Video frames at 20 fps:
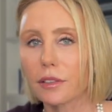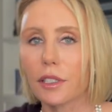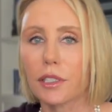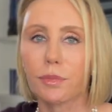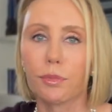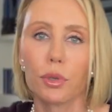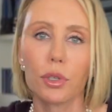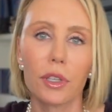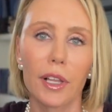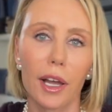
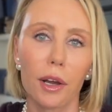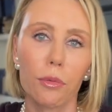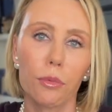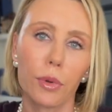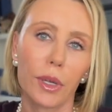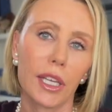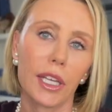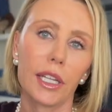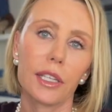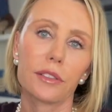let's pull out
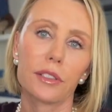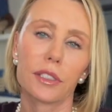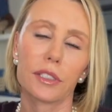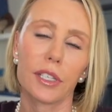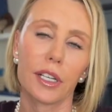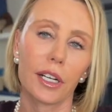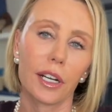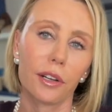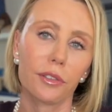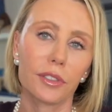weeds, let's
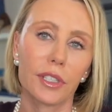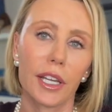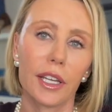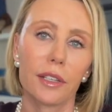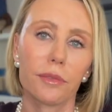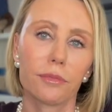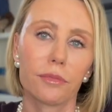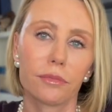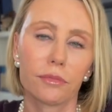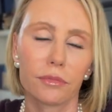tear out
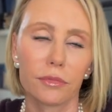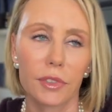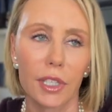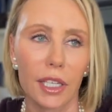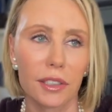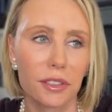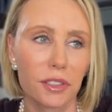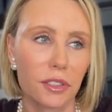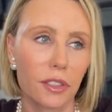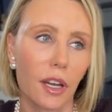dead,
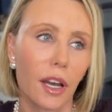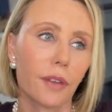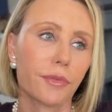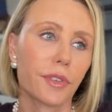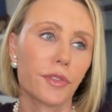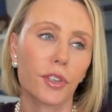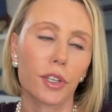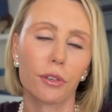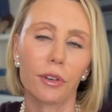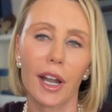dead stuff.
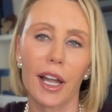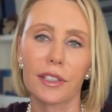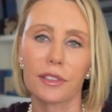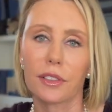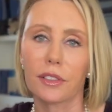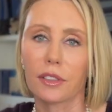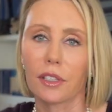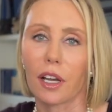If the grass is